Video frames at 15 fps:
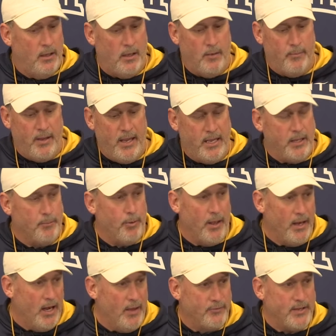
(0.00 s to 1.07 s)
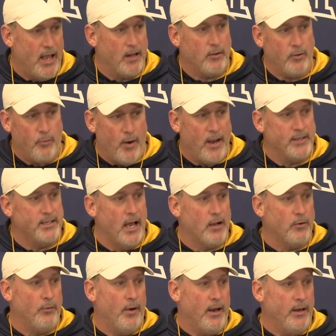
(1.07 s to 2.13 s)
but he could play left tackle and right
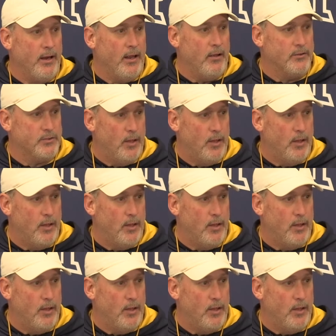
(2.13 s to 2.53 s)
tackle right now.